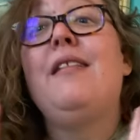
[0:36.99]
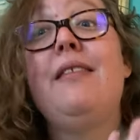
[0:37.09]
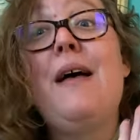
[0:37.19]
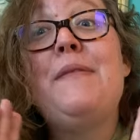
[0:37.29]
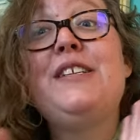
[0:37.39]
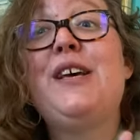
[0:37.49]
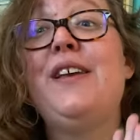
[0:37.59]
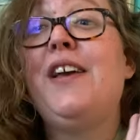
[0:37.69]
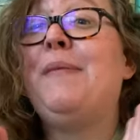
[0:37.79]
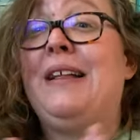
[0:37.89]
Let me tell
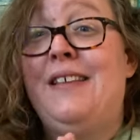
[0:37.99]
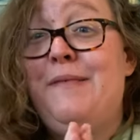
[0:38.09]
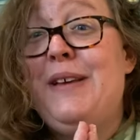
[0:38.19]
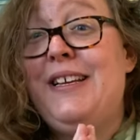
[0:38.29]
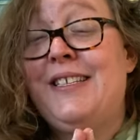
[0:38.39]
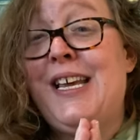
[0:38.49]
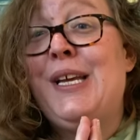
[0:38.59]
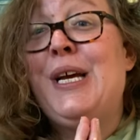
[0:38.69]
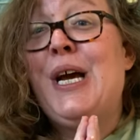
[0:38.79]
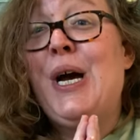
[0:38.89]
you about the
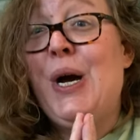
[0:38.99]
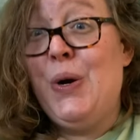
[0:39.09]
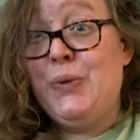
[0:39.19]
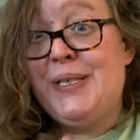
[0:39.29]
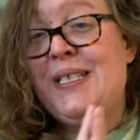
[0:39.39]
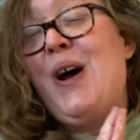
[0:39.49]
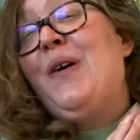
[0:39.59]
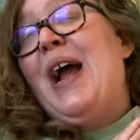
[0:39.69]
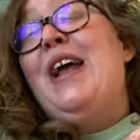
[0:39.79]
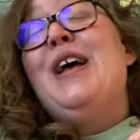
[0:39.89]
amazing hosts. All
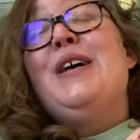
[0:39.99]
right.